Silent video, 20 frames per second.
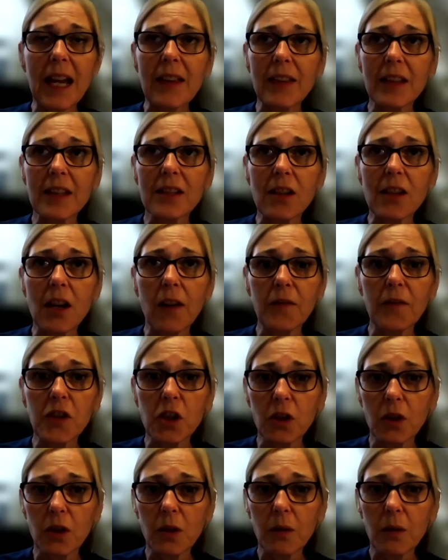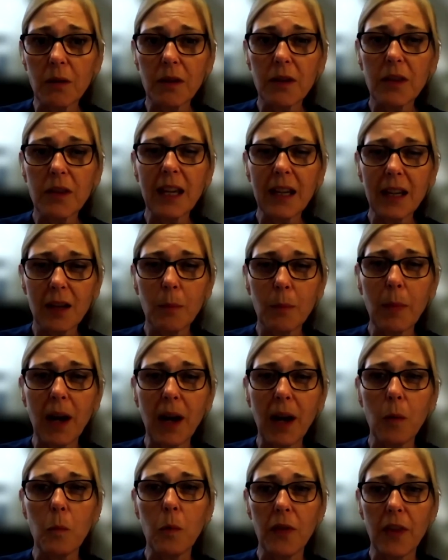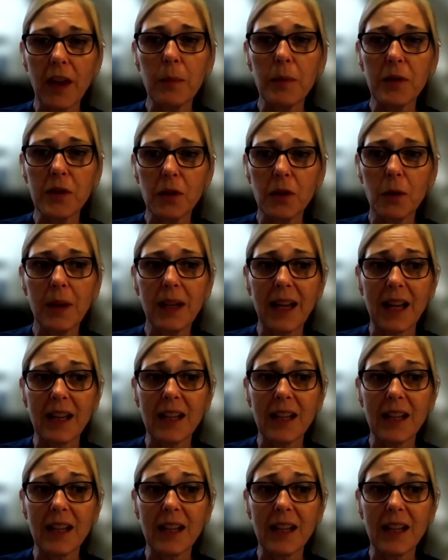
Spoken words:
get the staff to think about what they were doing,